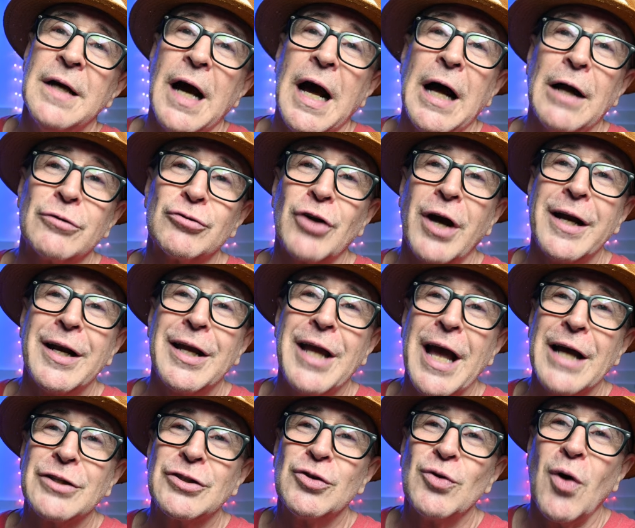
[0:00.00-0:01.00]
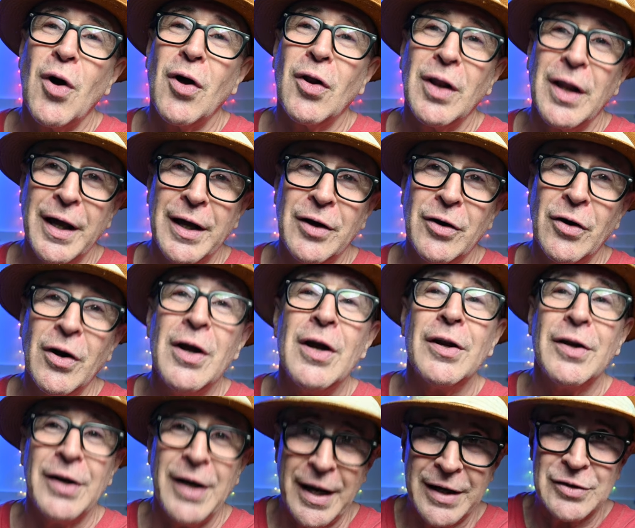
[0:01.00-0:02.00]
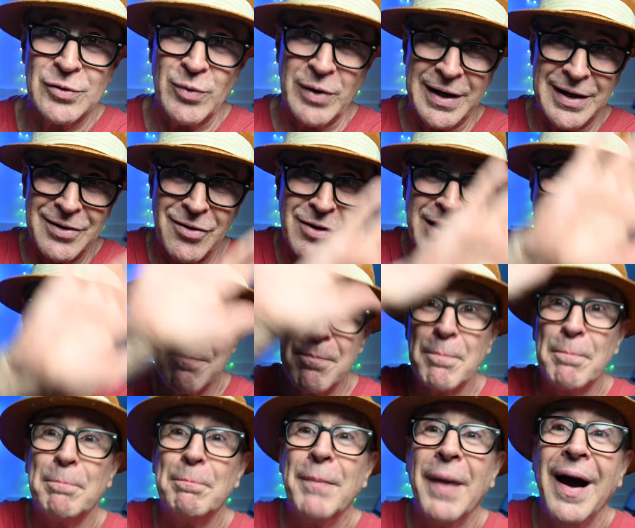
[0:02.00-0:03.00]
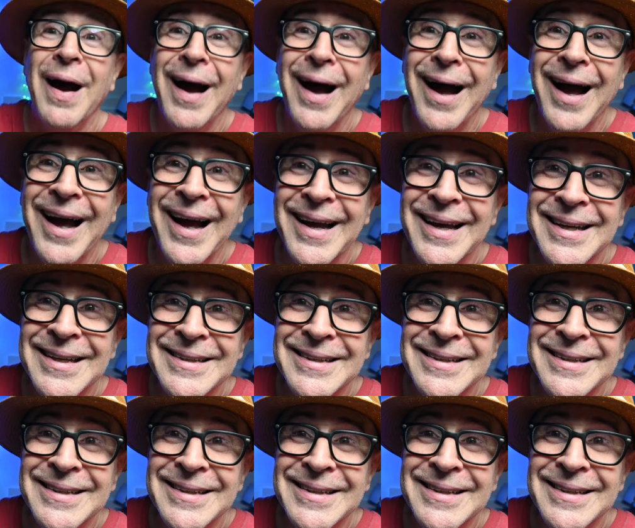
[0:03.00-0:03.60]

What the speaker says: I'll try to catch you all later next week. Okay, bye.